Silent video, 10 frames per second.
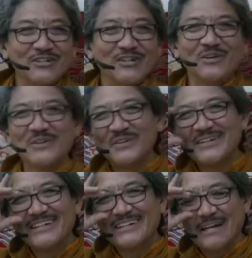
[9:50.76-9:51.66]
no,
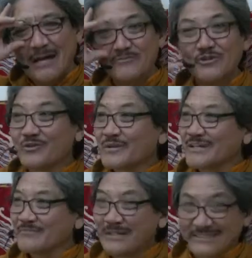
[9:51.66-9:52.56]
I'm
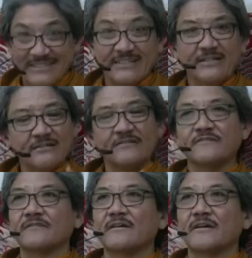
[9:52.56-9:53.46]
joking, but it
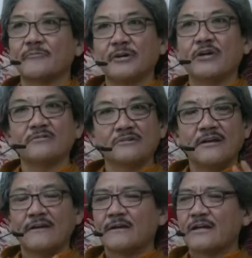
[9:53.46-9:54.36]
is because
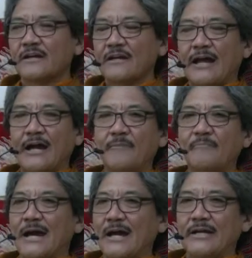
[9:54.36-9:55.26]
calm
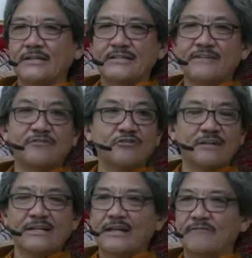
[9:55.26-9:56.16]
mind, if you
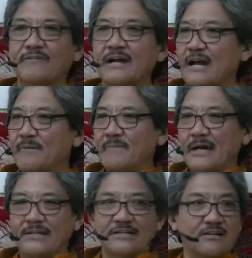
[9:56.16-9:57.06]
can have calm
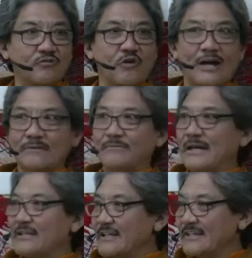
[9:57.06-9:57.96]
mind and quiet
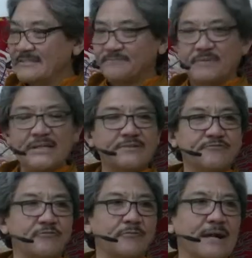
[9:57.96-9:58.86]
mind and
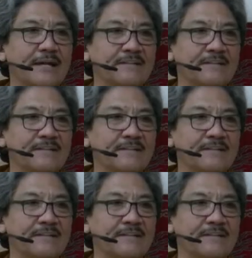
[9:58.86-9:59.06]
peaceful mind,